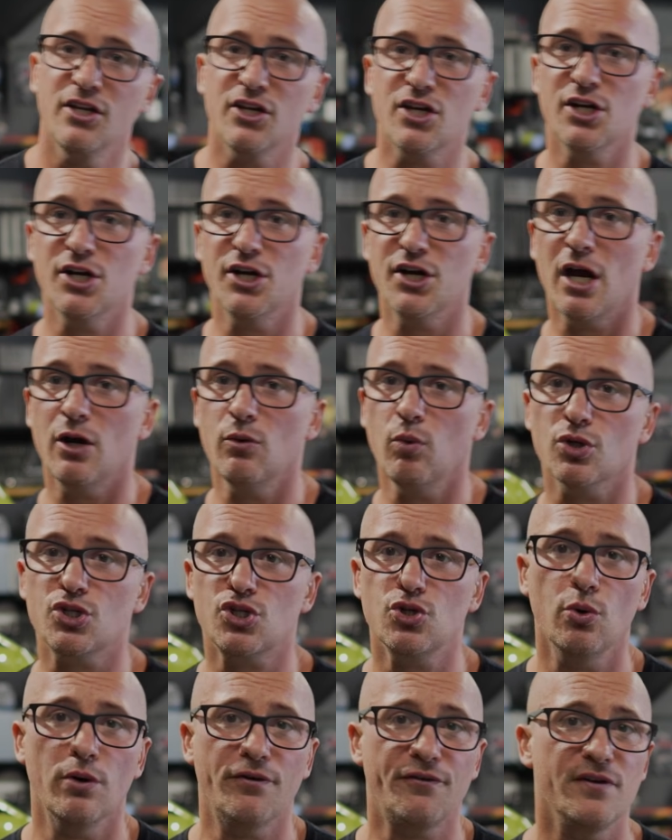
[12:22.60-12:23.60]
you're going to know what
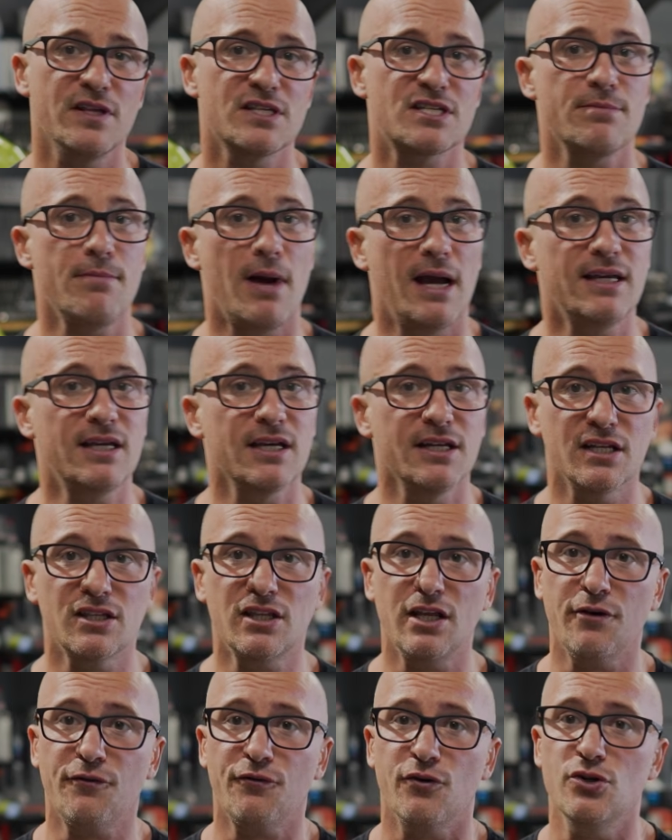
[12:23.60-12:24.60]
sort of things are making a
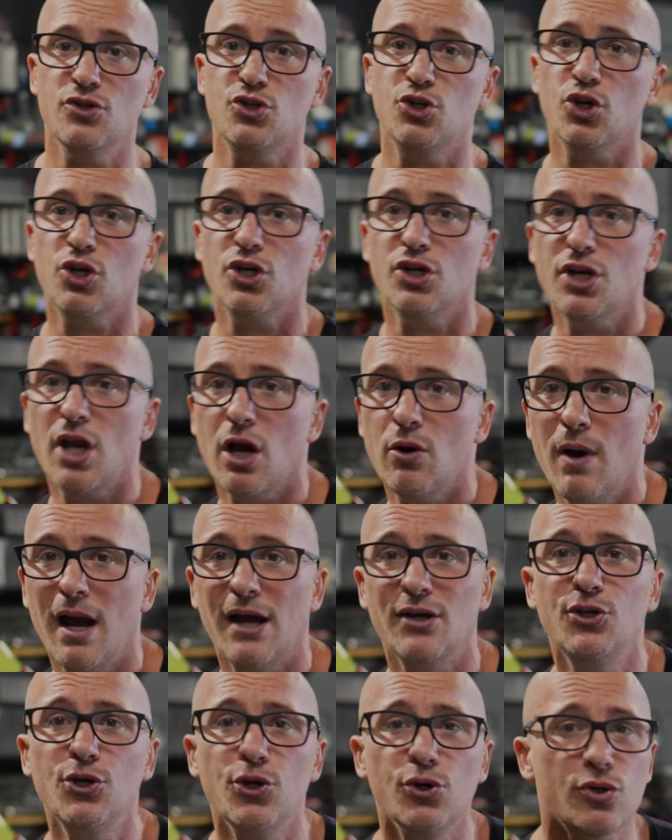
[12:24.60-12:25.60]
difference, you can know how
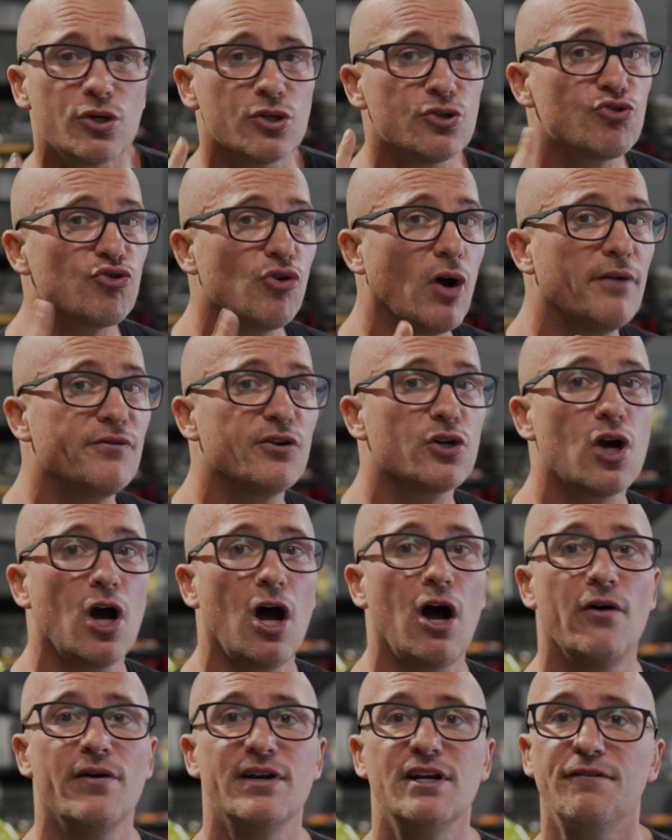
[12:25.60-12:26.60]
you can drive your
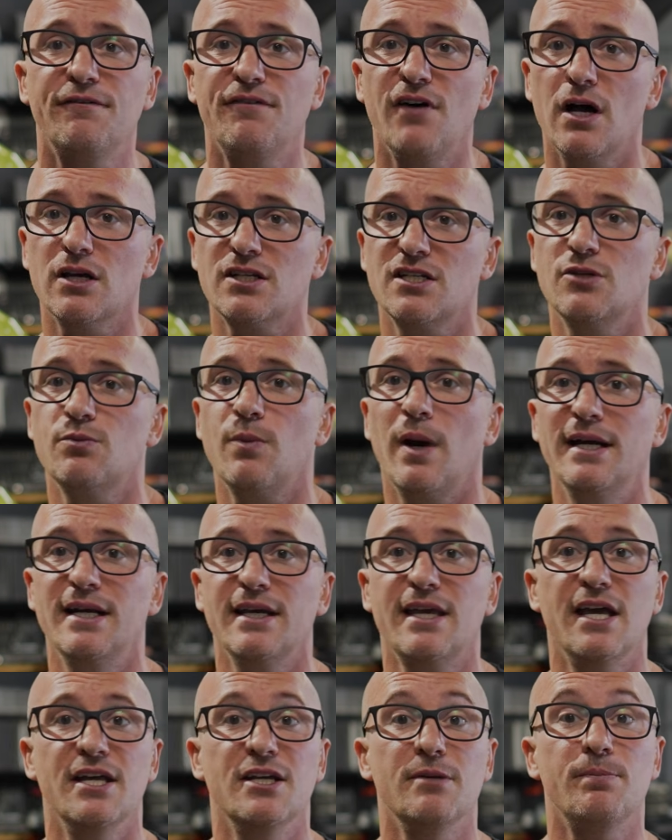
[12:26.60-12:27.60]
car in the fastest way to
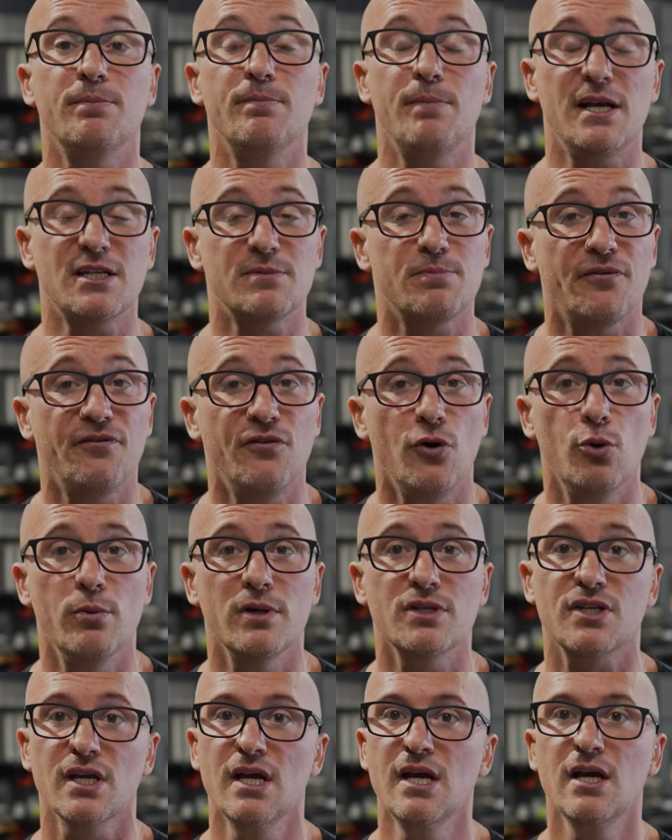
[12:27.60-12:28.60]
get the best
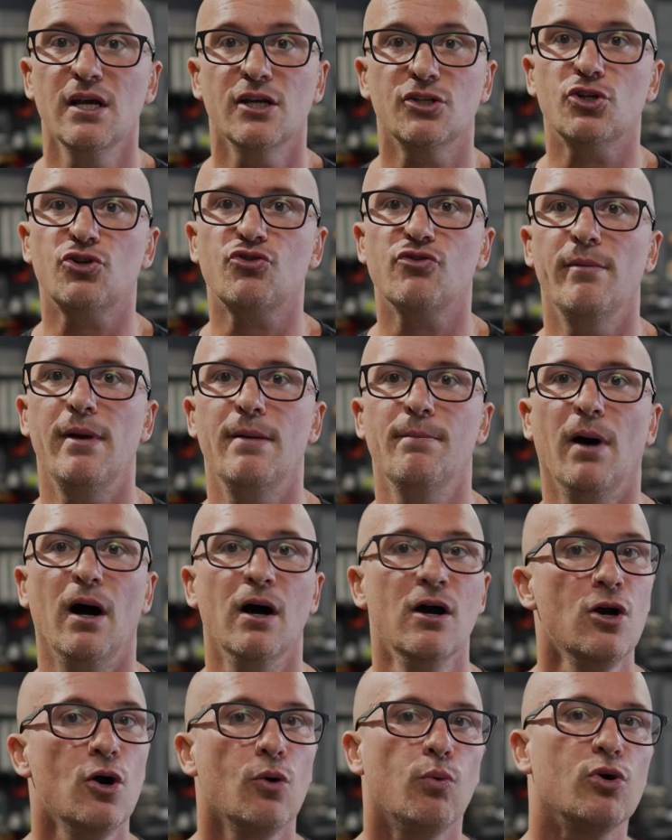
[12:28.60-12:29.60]
performance. And just remember,
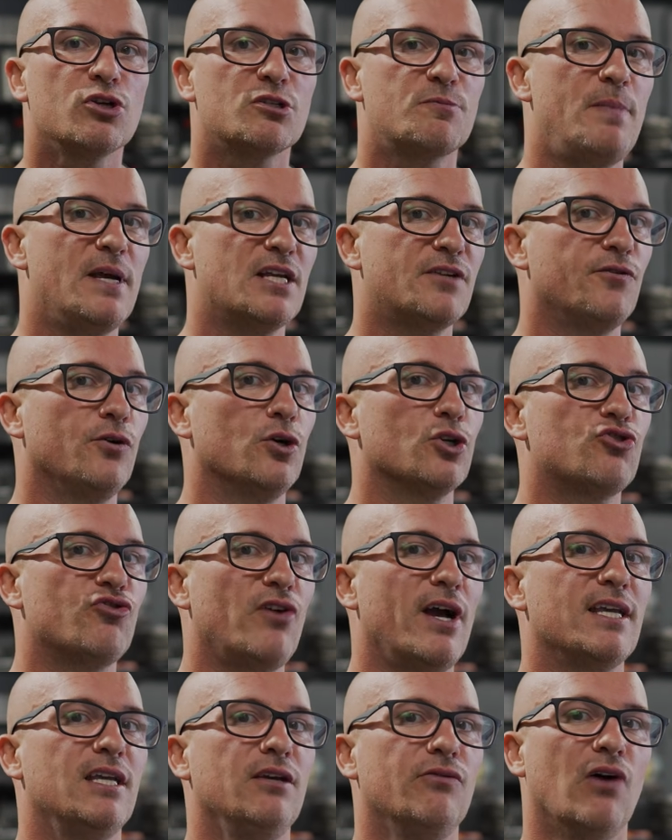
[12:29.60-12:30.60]
what's best for a
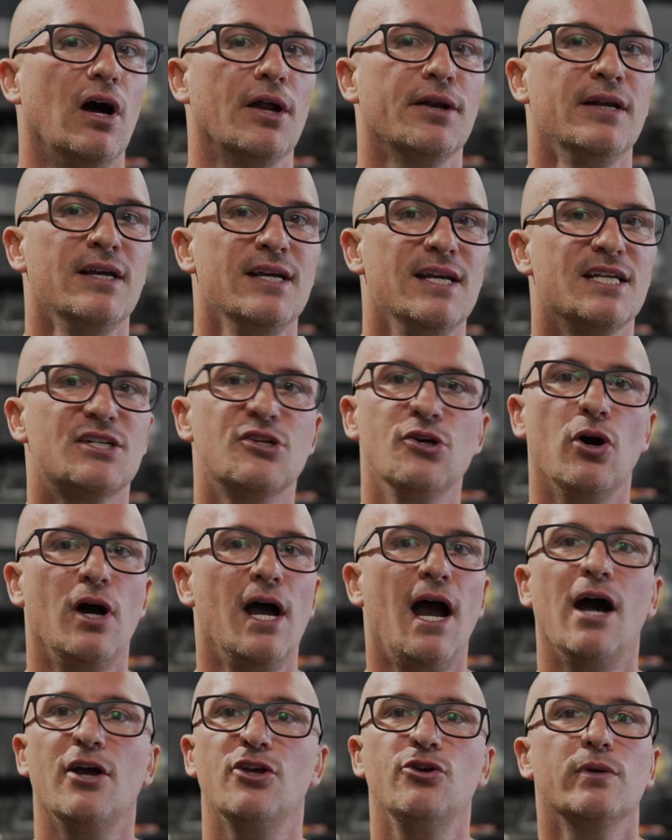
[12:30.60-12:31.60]
Draggy run is not
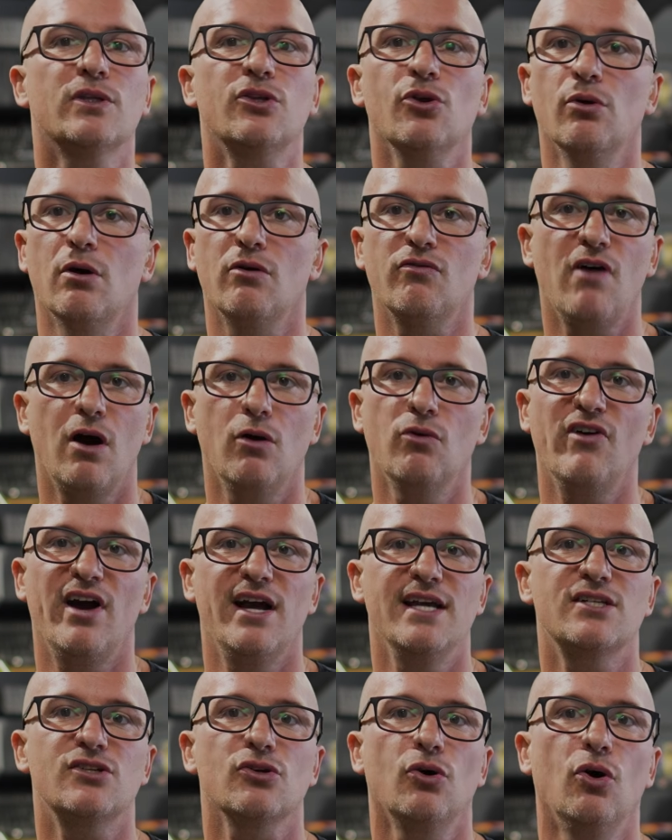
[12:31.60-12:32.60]
how you would do a roll
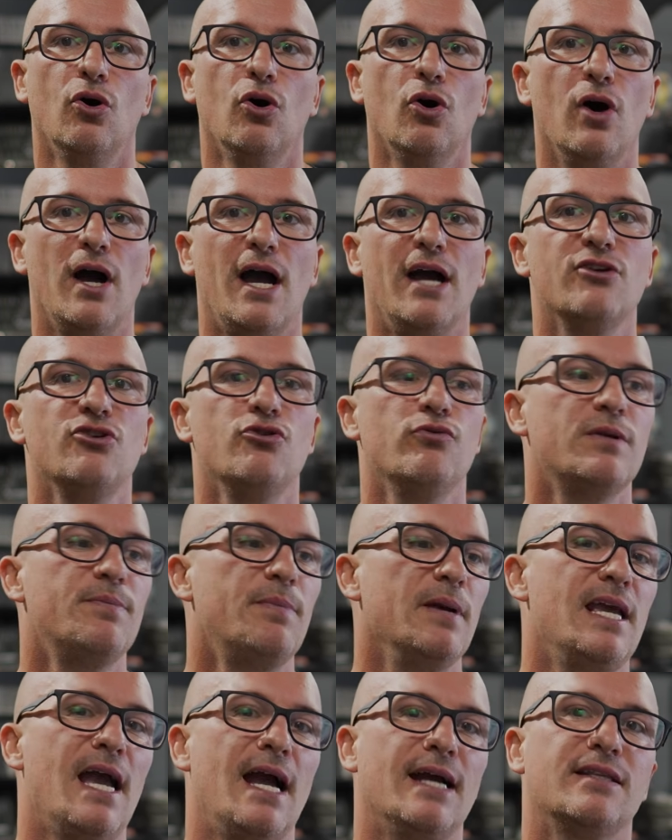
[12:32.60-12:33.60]
race or how you would
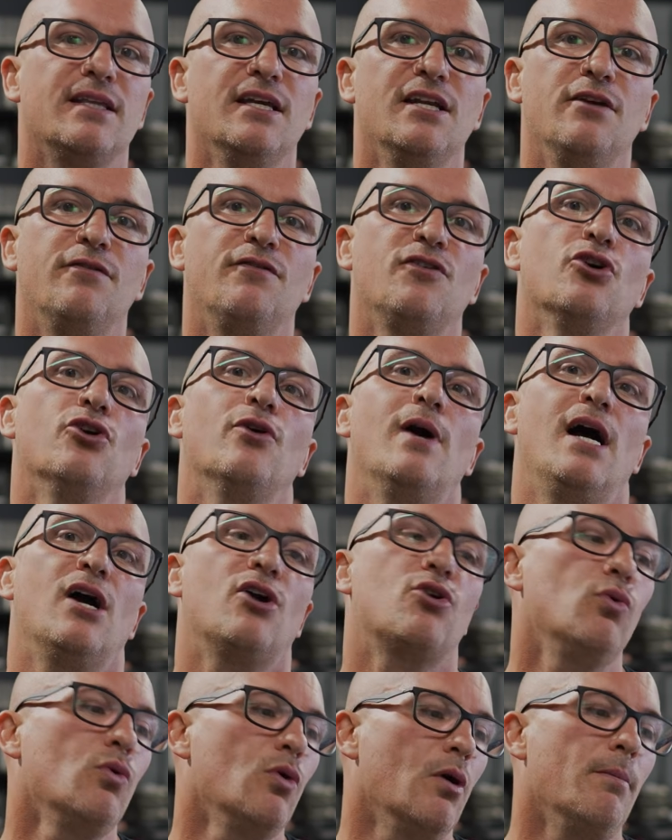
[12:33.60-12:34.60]
be acting if you're at a
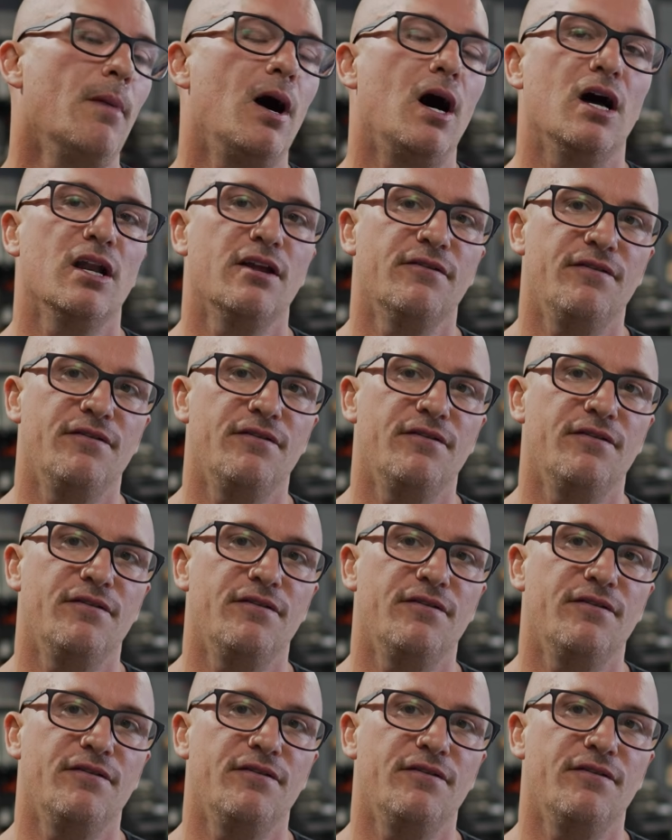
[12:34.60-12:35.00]
quarter-mile